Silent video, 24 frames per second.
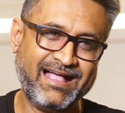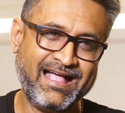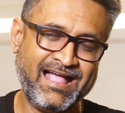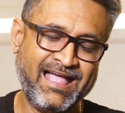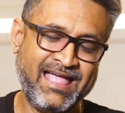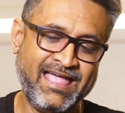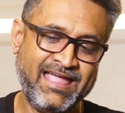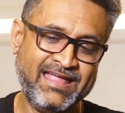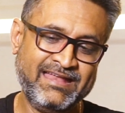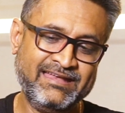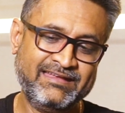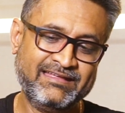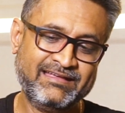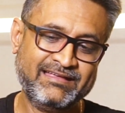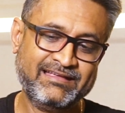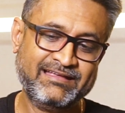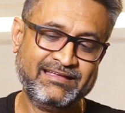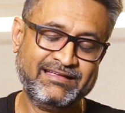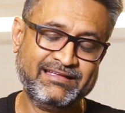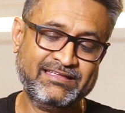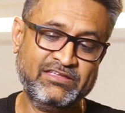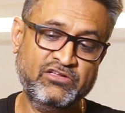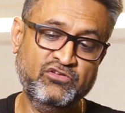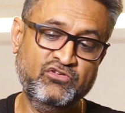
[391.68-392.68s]
and
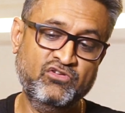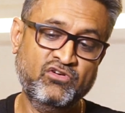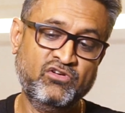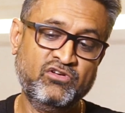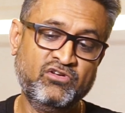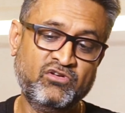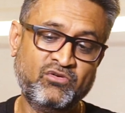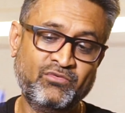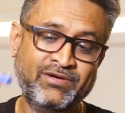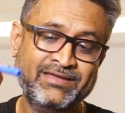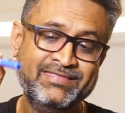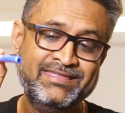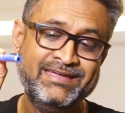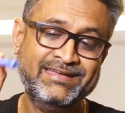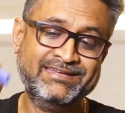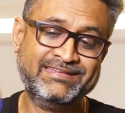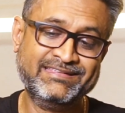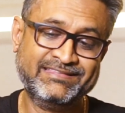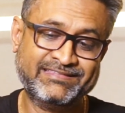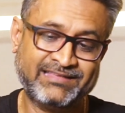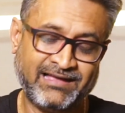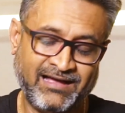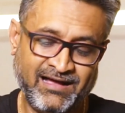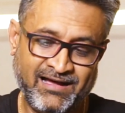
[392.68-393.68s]
you don't know whether it
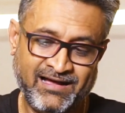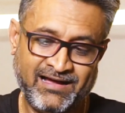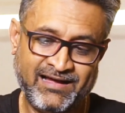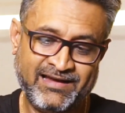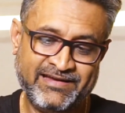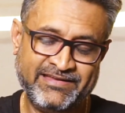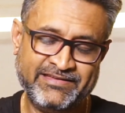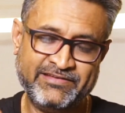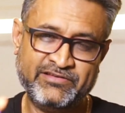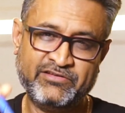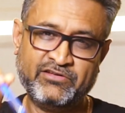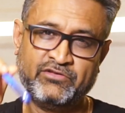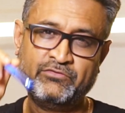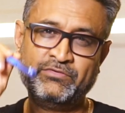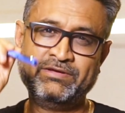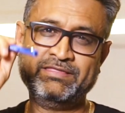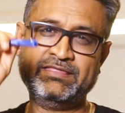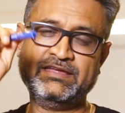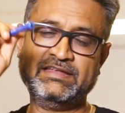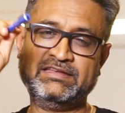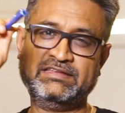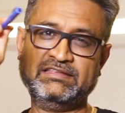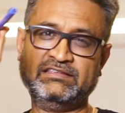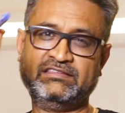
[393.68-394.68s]
is hard, you don't know whether
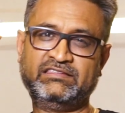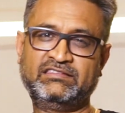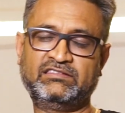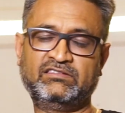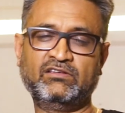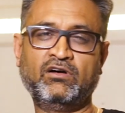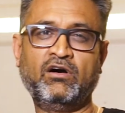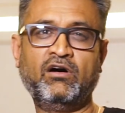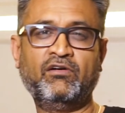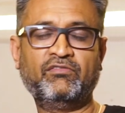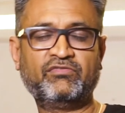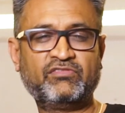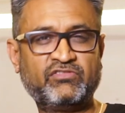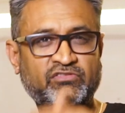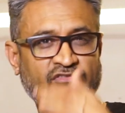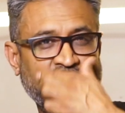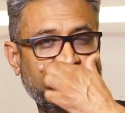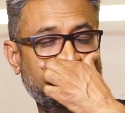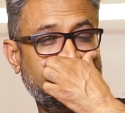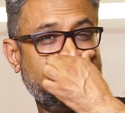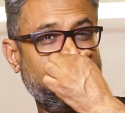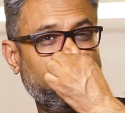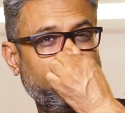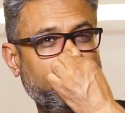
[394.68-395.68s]
it is soft, so
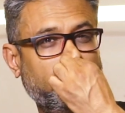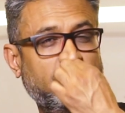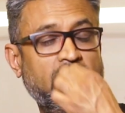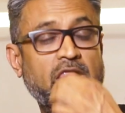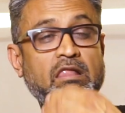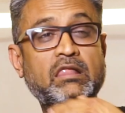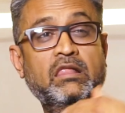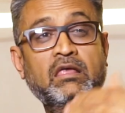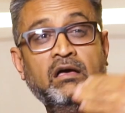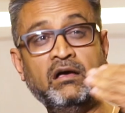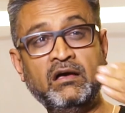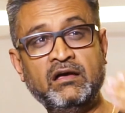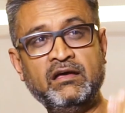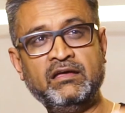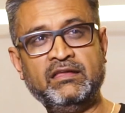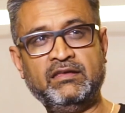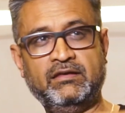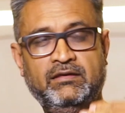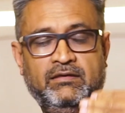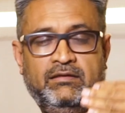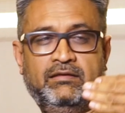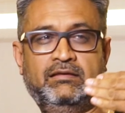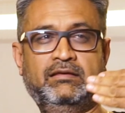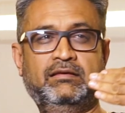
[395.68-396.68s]
you have to
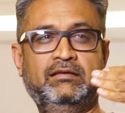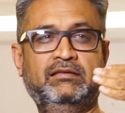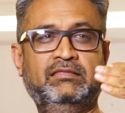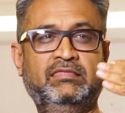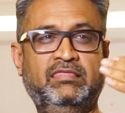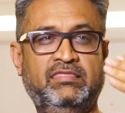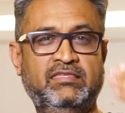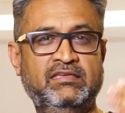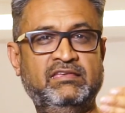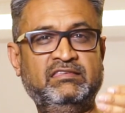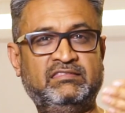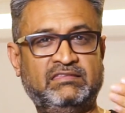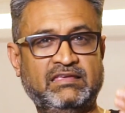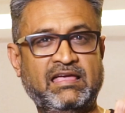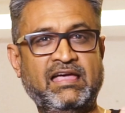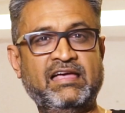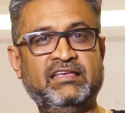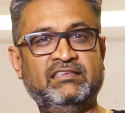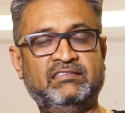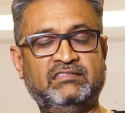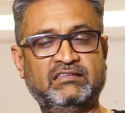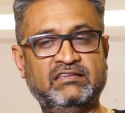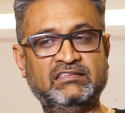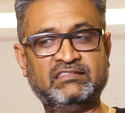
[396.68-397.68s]
learn
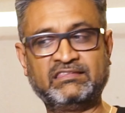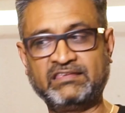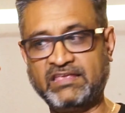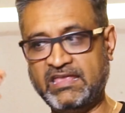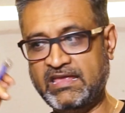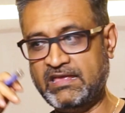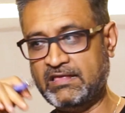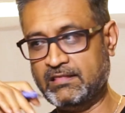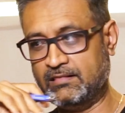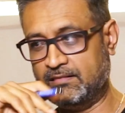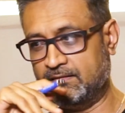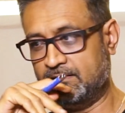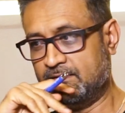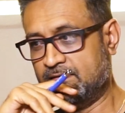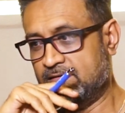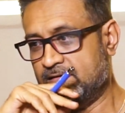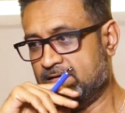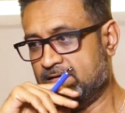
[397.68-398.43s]
skill.